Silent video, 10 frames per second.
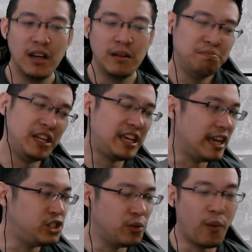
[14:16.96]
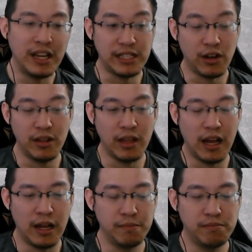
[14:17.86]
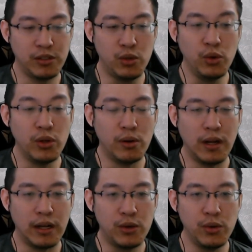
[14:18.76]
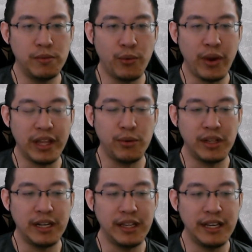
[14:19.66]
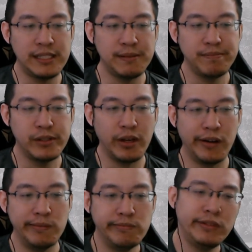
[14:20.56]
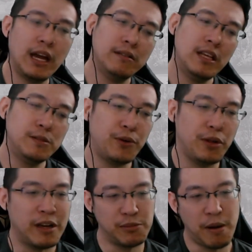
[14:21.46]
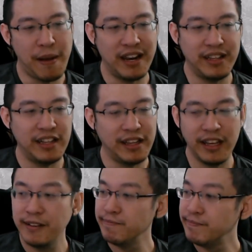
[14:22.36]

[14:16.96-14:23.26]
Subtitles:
Mitigation wise, they got good raid utilities. So yeah, that's pretty much about Paladin, I think.